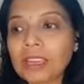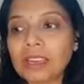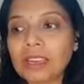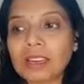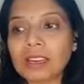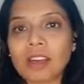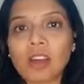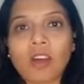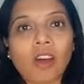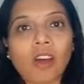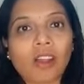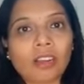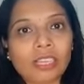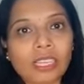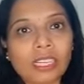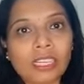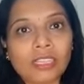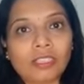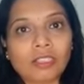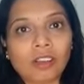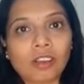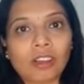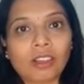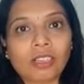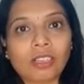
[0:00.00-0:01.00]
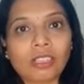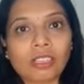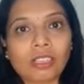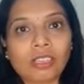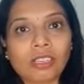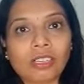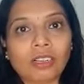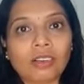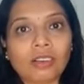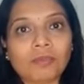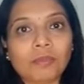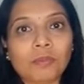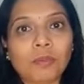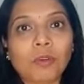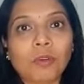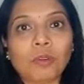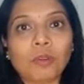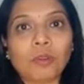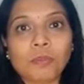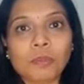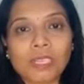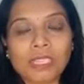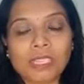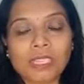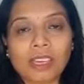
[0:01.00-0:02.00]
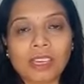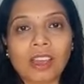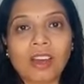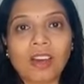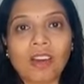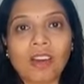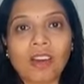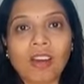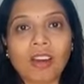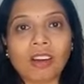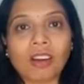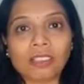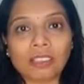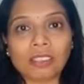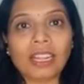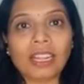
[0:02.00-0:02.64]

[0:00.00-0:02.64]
Horlicks or Bone Vita or